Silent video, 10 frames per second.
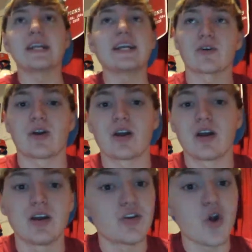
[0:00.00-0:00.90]
near,
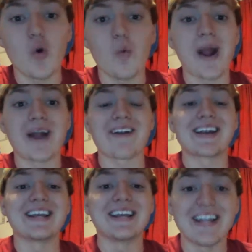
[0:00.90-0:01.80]
nowhere
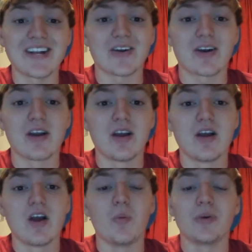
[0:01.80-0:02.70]
near
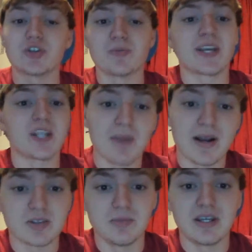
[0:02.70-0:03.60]
what you're making them
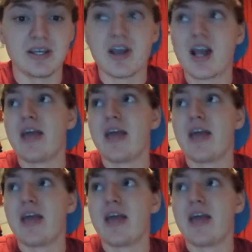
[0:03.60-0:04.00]
out to be.